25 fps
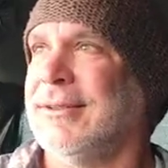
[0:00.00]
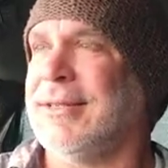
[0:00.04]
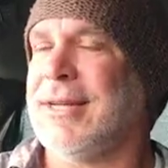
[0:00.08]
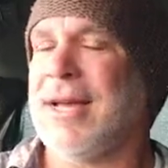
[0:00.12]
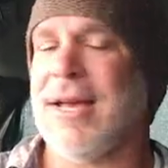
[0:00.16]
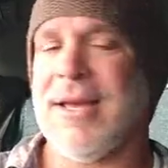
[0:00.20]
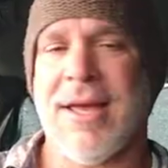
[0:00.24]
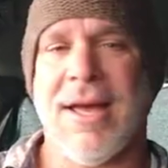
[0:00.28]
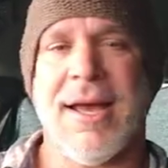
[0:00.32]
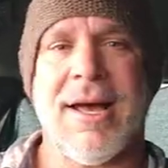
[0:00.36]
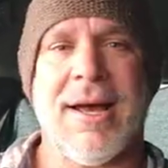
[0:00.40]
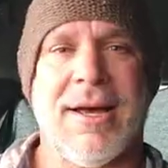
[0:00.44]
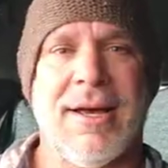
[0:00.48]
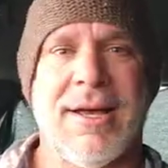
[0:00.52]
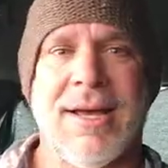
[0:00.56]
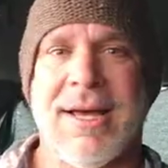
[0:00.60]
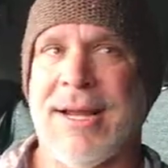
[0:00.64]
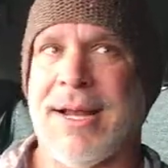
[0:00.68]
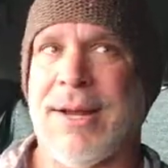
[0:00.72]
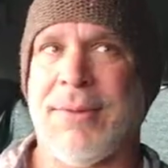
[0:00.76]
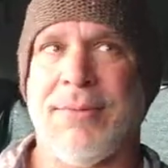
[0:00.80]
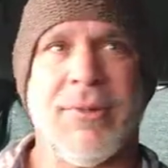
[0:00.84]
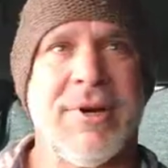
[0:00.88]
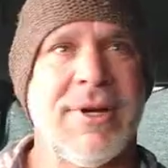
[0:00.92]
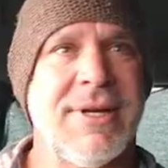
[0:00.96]
yeah.
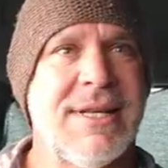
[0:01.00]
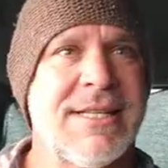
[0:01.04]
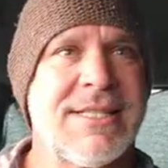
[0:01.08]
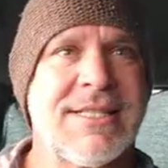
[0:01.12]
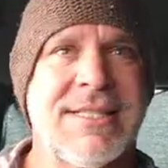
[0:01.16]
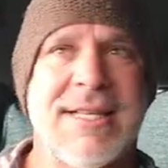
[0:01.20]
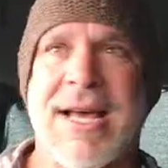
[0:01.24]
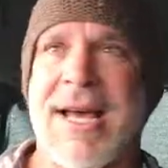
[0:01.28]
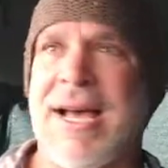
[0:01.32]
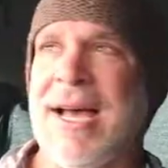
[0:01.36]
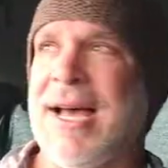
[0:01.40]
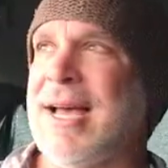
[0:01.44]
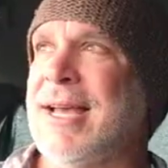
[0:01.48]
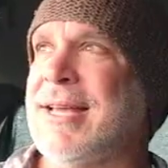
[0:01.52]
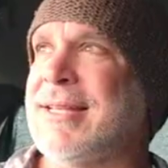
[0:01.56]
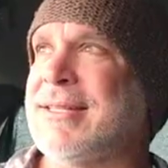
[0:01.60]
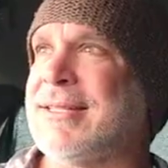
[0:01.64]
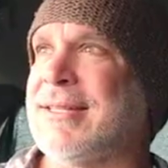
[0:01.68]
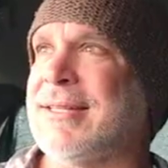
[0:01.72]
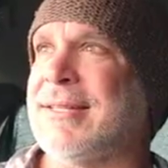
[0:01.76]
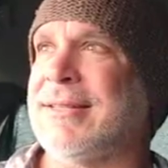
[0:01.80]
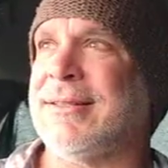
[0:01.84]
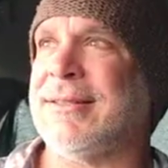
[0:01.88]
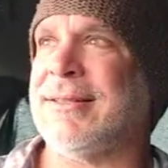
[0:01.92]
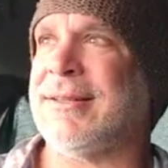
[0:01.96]
And I'm reading the
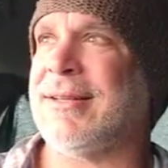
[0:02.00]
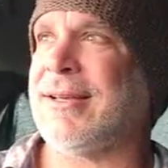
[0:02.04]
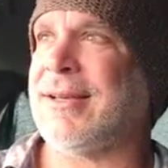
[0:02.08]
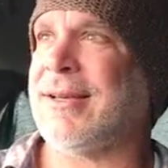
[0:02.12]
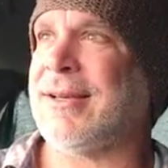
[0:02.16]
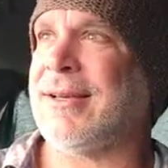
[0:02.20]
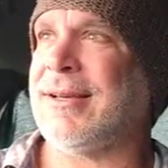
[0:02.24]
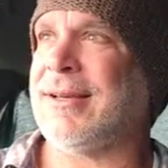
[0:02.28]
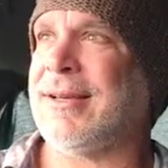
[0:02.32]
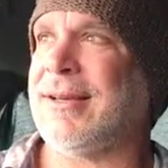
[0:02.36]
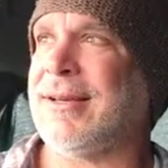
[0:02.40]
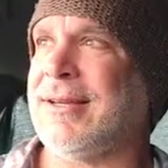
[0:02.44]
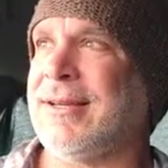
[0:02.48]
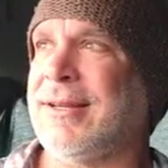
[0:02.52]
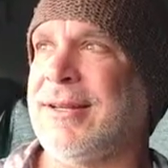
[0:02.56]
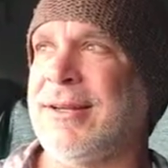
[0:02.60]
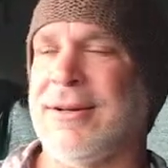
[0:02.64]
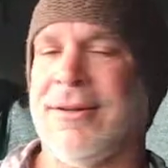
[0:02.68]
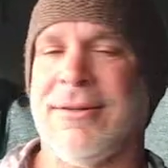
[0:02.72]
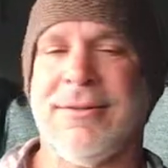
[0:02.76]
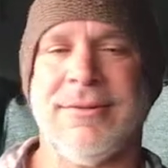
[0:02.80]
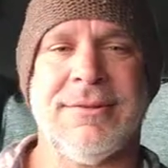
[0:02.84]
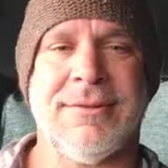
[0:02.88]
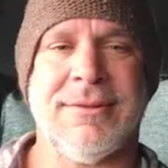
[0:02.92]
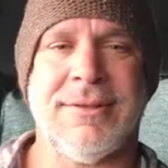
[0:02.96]
signs. And, you
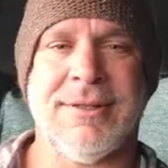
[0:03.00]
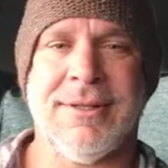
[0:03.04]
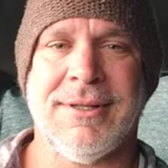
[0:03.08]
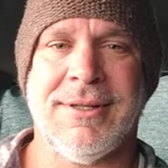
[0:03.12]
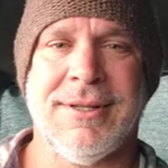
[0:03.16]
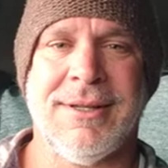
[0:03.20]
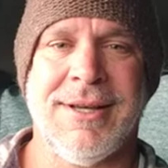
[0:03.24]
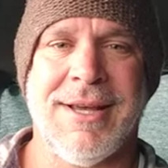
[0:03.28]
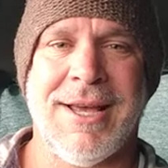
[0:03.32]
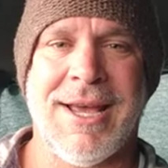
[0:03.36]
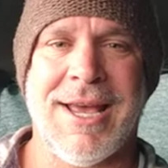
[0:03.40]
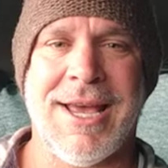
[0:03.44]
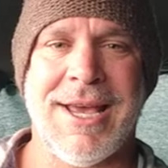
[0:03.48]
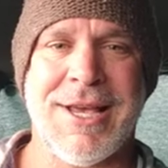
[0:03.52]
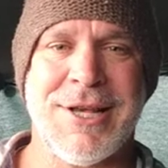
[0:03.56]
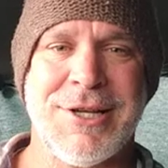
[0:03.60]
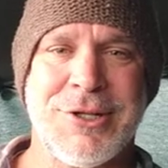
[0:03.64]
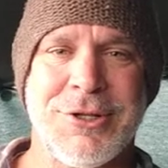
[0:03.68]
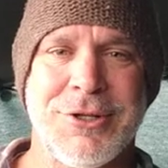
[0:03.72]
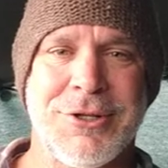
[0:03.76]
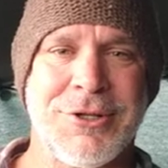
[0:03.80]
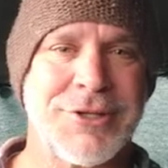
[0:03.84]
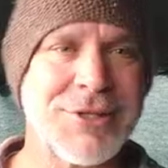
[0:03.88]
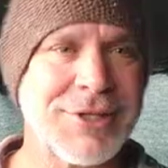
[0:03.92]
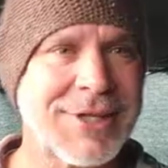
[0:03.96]
know,
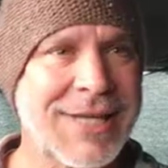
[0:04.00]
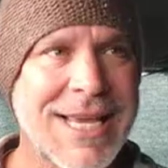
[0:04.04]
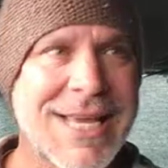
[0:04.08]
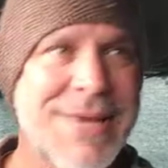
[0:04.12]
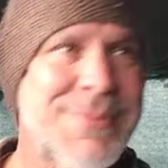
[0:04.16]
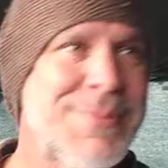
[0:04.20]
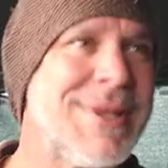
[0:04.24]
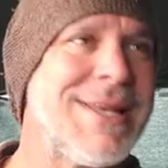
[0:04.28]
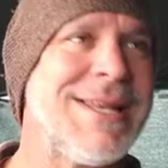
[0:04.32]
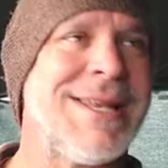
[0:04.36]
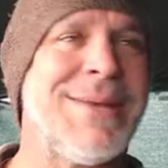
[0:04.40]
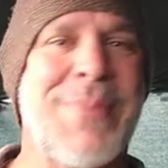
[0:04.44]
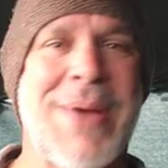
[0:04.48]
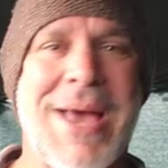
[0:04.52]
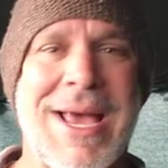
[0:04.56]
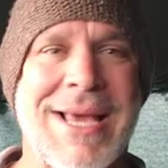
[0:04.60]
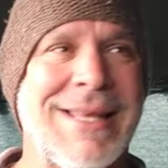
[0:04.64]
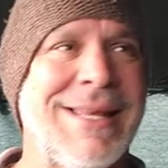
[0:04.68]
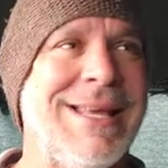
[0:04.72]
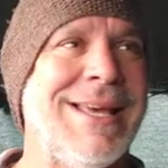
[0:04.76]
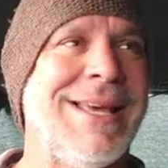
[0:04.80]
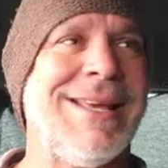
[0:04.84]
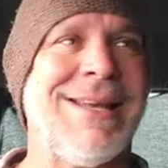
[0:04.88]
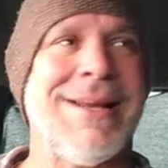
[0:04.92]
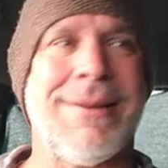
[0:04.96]
angels are kicking me in the back
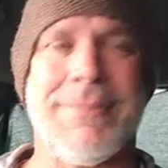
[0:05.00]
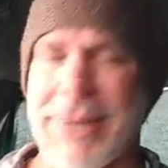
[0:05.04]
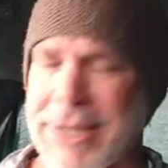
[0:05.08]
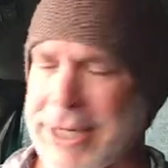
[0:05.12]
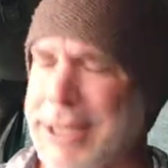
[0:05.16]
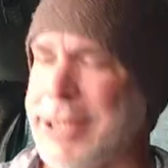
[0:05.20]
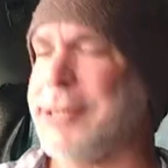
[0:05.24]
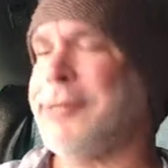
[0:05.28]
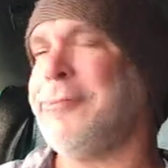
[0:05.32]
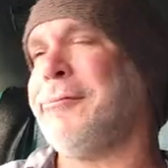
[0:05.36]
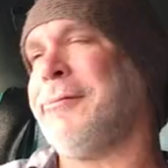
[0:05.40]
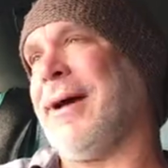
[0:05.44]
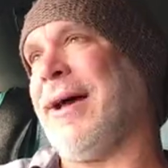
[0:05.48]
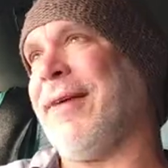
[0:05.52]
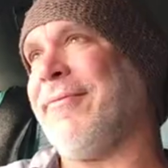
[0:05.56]
of the head. And I'm like, cool.